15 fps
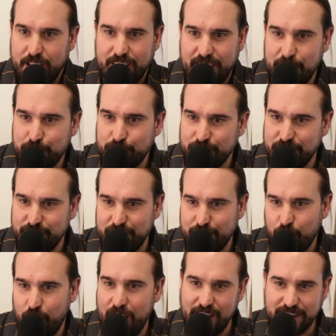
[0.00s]
I can't believe that
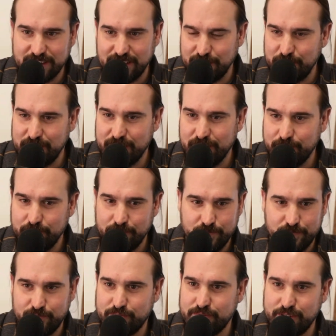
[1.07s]
you're asking me to
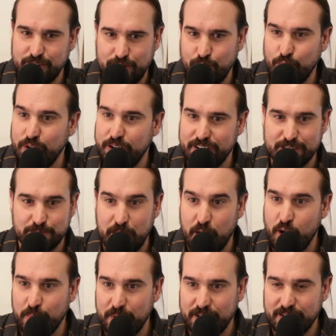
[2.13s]
do an
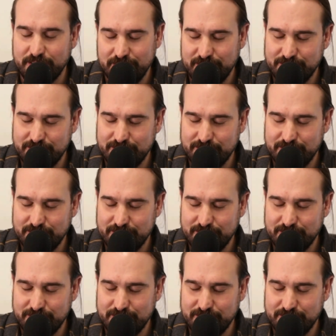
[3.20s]
experiment.